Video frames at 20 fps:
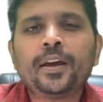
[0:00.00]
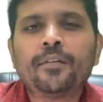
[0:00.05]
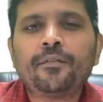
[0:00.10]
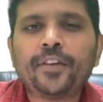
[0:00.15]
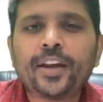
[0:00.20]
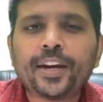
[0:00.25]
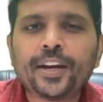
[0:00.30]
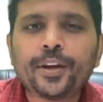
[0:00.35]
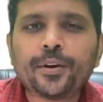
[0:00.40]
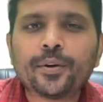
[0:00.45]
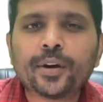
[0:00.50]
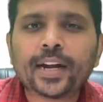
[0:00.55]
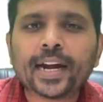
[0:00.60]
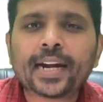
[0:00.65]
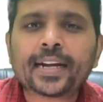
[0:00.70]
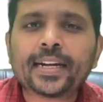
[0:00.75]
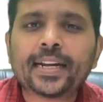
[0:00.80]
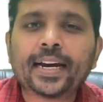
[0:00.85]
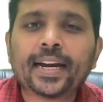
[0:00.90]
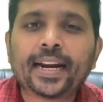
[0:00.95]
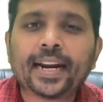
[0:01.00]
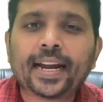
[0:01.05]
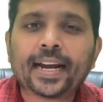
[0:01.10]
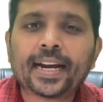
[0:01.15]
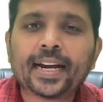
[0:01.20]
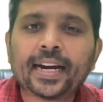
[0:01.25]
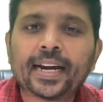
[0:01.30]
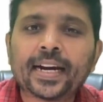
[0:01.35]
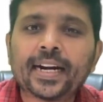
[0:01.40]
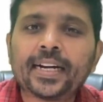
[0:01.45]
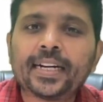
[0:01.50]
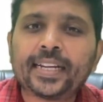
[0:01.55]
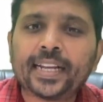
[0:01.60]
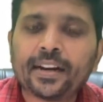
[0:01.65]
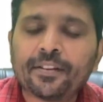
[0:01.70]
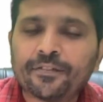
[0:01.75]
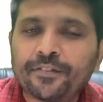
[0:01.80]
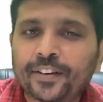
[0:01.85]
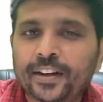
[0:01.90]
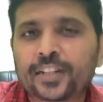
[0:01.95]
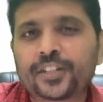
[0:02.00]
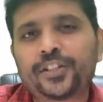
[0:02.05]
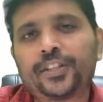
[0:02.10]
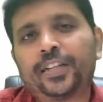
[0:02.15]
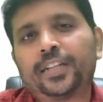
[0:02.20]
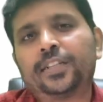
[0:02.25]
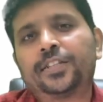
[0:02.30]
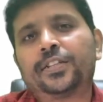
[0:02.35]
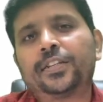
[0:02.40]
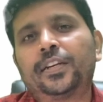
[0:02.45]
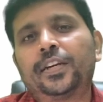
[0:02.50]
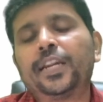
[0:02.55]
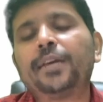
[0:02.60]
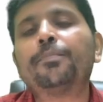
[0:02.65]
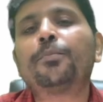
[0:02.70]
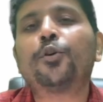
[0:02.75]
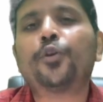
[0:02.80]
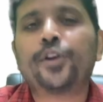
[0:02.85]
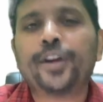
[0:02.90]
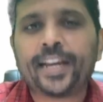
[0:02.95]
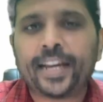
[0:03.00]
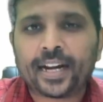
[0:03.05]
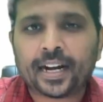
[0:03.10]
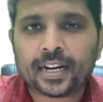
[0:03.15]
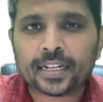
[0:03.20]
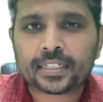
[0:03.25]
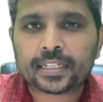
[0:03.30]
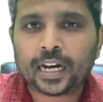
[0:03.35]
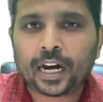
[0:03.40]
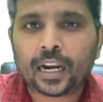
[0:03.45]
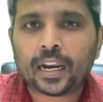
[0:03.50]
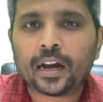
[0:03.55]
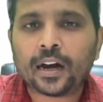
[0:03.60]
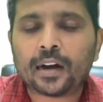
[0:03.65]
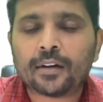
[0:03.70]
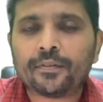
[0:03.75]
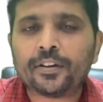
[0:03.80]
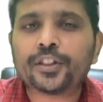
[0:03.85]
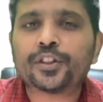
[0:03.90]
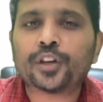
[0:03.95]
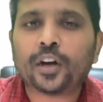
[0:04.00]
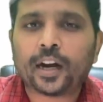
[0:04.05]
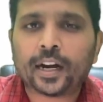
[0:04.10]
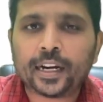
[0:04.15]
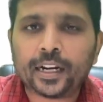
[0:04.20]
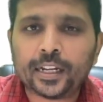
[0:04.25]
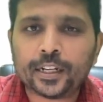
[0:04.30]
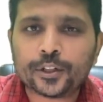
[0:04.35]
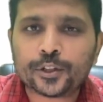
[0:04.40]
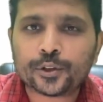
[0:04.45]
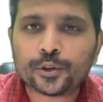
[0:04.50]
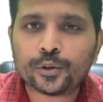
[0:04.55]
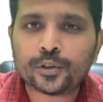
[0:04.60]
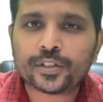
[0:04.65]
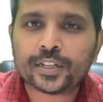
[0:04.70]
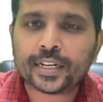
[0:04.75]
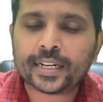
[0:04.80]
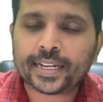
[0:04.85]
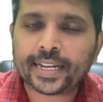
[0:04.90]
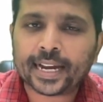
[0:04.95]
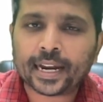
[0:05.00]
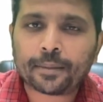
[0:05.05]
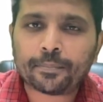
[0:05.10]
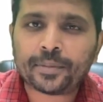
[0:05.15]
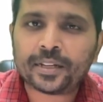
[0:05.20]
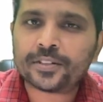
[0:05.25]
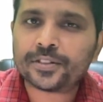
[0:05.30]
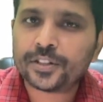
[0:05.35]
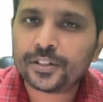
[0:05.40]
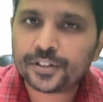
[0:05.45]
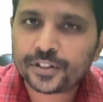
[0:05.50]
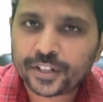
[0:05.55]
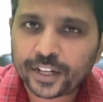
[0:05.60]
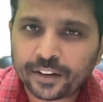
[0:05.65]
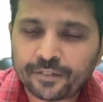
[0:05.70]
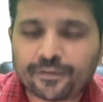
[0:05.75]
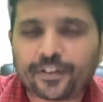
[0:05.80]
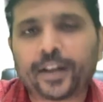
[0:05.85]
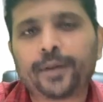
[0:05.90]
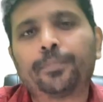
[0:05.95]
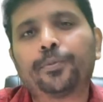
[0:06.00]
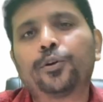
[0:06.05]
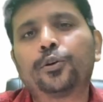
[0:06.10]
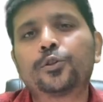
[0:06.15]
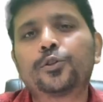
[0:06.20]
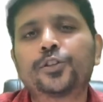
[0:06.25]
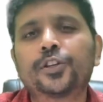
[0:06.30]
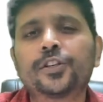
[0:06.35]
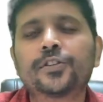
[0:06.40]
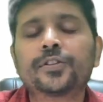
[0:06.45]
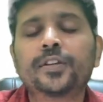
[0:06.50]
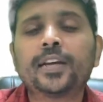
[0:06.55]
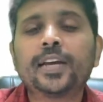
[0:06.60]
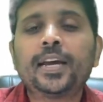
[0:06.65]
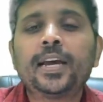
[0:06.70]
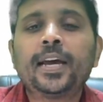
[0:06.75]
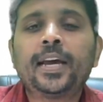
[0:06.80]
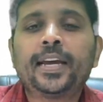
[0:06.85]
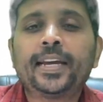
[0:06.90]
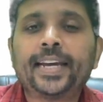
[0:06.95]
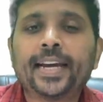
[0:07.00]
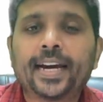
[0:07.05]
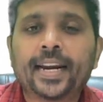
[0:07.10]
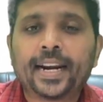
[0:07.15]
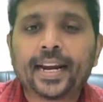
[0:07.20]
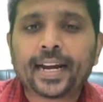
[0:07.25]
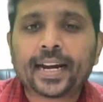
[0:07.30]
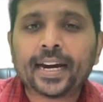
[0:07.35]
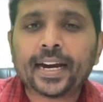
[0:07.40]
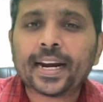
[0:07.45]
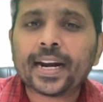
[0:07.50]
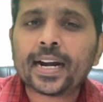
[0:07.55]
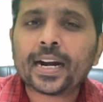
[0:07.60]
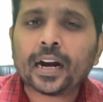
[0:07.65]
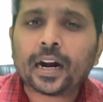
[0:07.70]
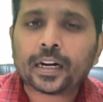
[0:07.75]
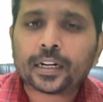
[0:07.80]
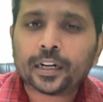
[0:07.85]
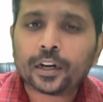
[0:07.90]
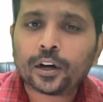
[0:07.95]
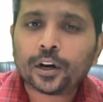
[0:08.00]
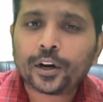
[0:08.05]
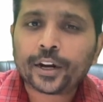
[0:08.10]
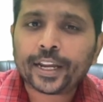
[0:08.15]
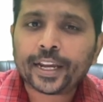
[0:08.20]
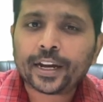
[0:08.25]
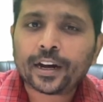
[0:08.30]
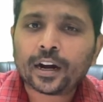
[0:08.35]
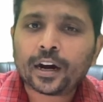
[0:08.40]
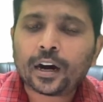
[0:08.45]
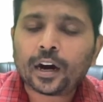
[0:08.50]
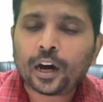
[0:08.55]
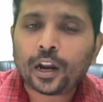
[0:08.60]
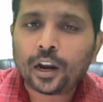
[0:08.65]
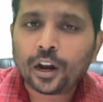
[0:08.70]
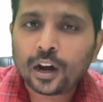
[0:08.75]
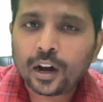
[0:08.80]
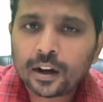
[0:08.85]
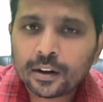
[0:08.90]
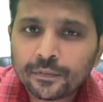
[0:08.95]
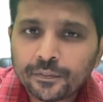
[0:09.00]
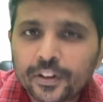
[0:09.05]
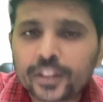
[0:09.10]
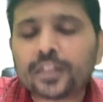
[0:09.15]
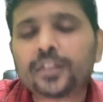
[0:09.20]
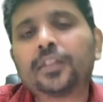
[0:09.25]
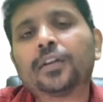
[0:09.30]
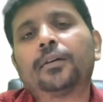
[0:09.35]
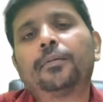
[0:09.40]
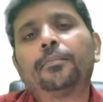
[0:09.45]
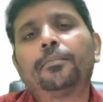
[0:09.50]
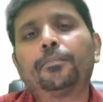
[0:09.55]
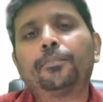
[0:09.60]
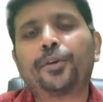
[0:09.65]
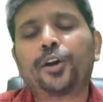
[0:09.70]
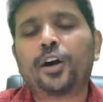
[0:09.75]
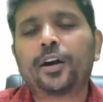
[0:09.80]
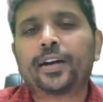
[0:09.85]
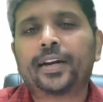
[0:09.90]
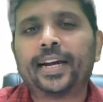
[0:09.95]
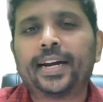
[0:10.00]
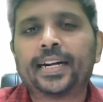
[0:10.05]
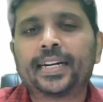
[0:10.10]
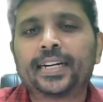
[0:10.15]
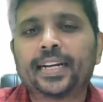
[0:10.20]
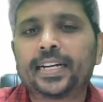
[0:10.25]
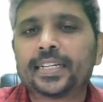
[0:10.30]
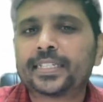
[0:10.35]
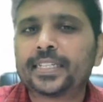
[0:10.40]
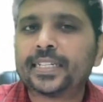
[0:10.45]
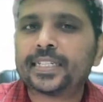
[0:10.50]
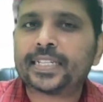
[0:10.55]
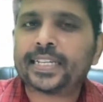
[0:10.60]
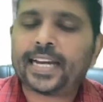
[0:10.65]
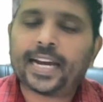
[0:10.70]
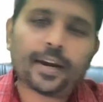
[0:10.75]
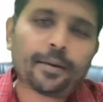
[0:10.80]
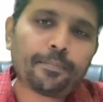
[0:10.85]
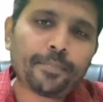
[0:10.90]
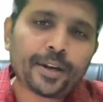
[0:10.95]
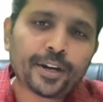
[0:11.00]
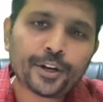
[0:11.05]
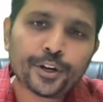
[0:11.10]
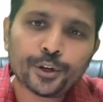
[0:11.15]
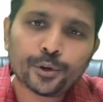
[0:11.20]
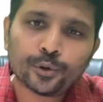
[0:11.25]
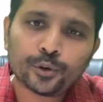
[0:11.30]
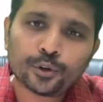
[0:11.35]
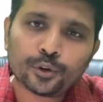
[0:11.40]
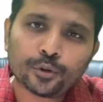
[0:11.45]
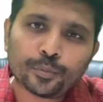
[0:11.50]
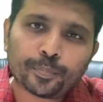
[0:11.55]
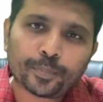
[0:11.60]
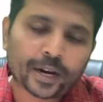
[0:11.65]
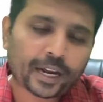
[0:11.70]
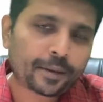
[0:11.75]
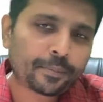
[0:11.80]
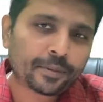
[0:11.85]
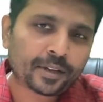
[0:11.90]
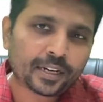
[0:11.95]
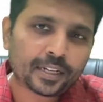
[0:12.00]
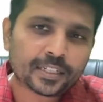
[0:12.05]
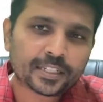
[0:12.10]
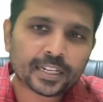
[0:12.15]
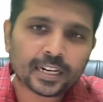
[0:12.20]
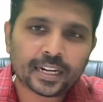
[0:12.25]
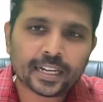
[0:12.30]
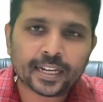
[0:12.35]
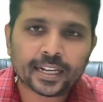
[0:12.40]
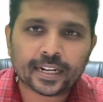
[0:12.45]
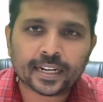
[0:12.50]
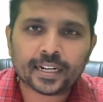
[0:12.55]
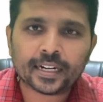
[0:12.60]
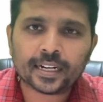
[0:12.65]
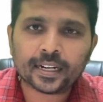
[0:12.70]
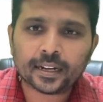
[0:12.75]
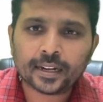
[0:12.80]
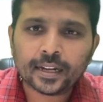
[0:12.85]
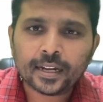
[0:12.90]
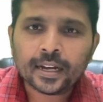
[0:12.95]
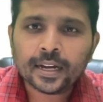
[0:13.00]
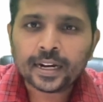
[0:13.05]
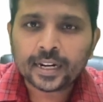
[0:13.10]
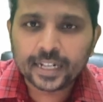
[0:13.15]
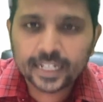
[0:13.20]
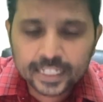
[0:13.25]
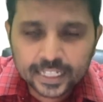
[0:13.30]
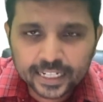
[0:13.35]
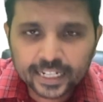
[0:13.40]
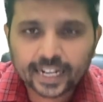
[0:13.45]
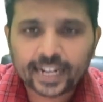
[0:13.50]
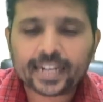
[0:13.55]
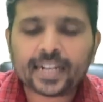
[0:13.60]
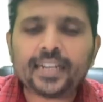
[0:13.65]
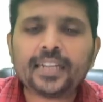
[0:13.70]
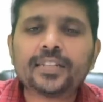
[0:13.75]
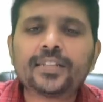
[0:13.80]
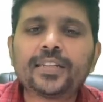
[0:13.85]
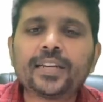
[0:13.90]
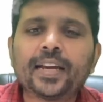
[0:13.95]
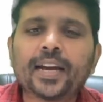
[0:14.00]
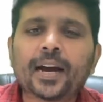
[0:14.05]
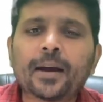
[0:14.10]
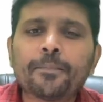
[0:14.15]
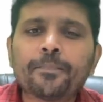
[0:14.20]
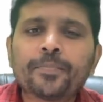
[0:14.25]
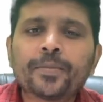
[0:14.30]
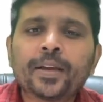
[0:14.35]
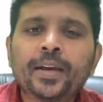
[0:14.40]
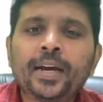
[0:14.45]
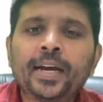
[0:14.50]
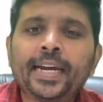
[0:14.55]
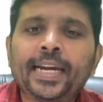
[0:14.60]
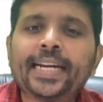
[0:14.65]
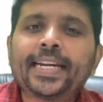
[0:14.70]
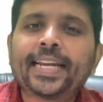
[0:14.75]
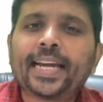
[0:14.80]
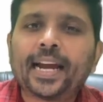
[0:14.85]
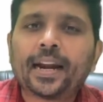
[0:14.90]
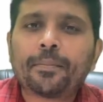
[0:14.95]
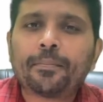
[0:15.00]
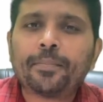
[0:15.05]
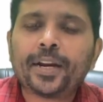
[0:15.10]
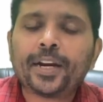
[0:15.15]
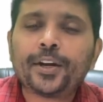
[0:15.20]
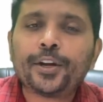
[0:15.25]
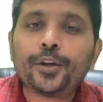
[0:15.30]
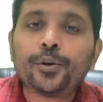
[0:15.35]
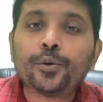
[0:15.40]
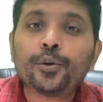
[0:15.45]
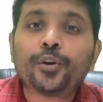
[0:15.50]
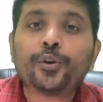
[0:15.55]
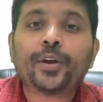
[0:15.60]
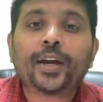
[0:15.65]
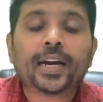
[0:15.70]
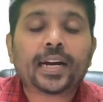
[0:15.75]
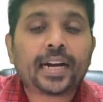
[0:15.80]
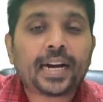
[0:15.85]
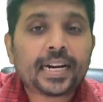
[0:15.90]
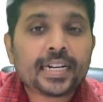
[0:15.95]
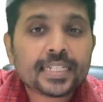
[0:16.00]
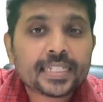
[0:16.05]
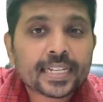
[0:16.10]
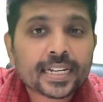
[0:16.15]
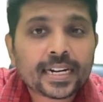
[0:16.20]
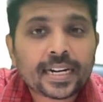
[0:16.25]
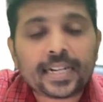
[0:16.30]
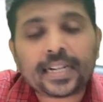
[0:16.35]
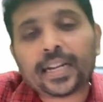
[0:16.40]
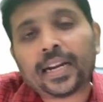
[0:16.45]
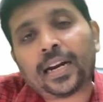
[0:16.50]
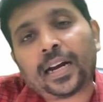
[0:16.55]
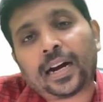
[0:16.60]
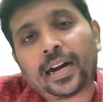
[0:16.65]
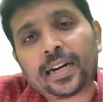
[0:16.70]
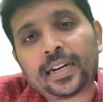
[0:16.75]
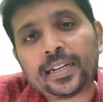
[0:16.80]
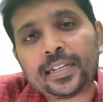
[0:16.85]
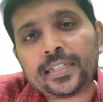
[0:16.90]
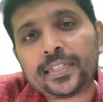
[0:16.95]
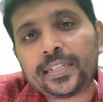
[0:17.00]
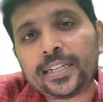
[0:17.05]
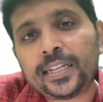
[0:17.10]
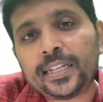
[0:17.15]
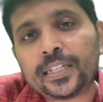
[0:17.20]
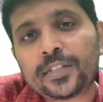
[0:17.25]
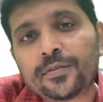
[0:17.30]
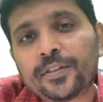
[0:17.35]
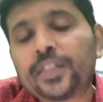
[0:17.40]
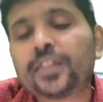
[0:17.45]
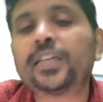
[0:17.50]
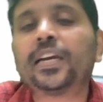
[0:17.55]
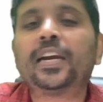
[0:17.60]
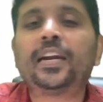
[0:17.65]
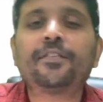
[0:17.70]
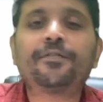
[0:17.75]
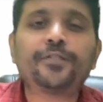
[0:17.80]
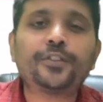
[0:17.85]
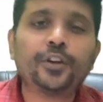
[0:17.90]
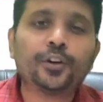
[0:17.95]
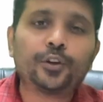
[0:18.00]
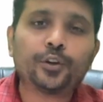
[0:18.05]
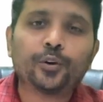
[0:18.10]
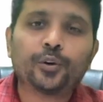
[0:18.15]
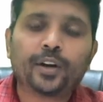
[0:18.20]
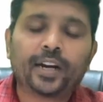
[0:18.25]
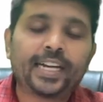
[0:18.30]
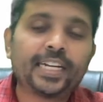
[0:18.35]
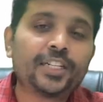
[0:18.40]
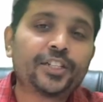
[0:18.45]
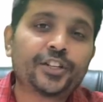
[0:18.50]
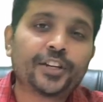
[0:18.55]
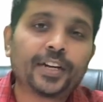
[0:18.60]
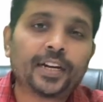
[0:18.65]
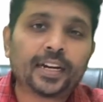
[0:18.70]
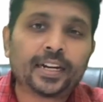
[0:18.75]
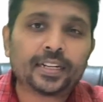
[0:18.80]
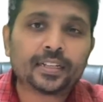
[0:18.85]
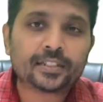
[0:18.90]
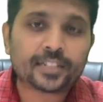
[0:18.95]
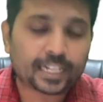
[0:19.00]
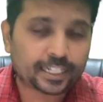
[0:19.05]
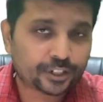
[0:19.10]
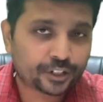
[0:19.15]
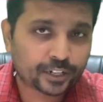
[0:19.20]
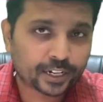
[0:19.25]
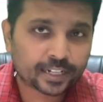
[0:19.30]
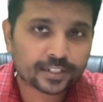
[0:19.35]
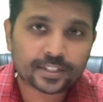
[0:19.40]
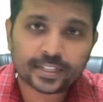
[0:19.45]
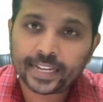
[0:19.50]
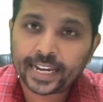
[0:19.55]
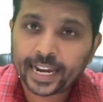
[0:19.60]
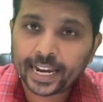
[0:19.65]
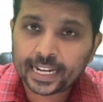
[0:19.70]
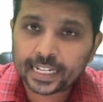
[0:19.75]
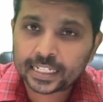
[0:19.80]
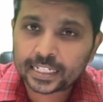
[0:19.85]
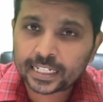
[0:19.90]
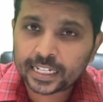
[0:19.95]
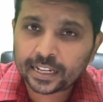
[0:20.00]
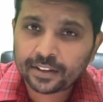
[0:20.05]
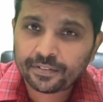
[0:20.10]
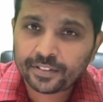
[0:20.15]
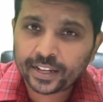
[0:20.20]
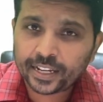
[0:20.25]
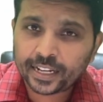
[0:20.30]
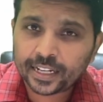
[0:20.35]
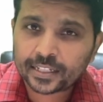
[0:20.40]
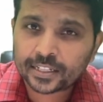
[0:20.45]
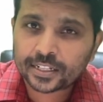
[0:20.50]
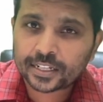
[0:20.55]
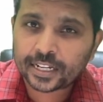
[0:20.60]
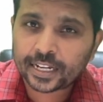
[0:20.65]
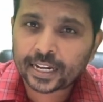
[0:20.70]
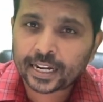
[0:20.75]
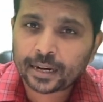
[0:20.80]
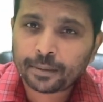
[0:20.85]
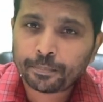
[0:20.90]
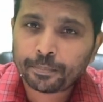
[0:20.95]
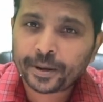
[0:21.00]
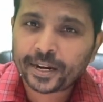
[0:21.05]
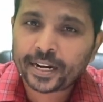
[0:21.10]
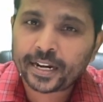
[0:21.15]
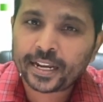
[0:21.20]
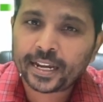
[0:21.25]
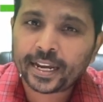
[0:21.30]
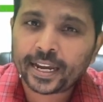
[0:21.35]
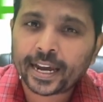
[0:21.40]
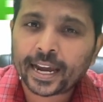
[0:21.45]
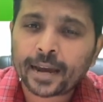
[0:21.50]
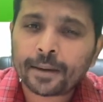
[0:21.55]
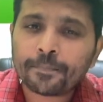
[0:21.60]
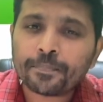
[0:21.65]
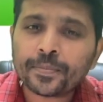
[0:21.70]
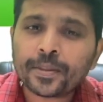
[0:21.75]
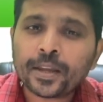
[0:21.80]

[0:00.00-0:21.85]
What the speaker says: When you get recurrent infections, pneumonias along with oily stools, it can be cystic fibrosis. A recurrent atoria along with the bronchiectasis can be due to primary ciliary dyskinesia. It can be due to a congenital heart disease with the left to right shunt, such as AST, VST, and PDA,